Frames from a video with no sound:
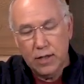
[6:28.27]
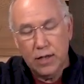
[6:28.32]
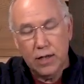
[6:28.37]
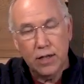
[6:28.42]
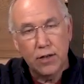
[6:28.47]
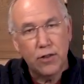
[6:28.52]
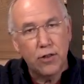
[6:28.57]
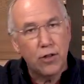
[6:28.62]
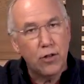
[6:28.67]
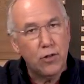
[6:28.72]

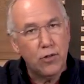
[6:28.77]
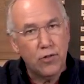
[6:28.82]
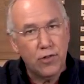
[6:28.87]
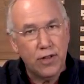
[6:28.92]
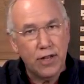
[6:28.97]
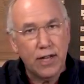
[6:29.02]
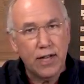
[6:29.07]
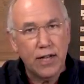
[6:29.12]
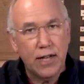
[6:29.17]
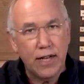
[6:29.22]
uh, those
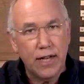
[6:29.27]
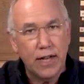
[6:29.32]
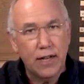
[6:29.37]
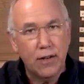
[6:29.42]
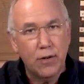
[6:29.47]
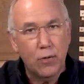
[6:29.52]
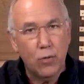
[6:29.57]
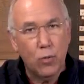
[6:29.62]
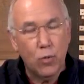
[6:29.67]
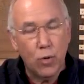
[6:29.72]

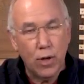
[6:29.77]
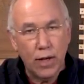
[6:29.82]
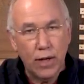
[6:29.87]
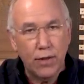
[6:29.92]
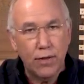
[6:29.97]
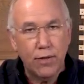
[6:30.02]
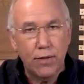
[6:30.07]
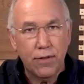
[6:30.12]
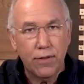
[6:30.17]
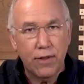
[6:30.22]
die
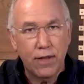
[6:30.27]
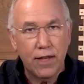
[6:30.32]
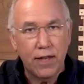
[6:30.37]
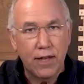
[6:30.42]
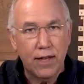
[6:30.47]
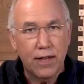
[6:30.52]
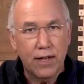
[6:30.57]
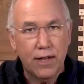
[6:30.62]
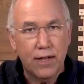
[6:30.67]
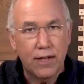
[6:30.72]
with
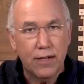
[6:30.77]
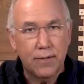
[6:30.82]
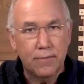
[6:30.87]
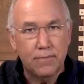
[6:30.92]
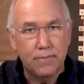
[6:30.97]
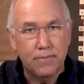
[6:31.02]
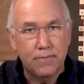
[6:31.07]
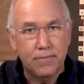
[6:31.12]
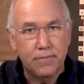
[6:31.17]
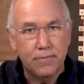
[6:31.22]
the,
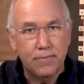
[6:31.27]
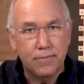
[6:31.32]
um,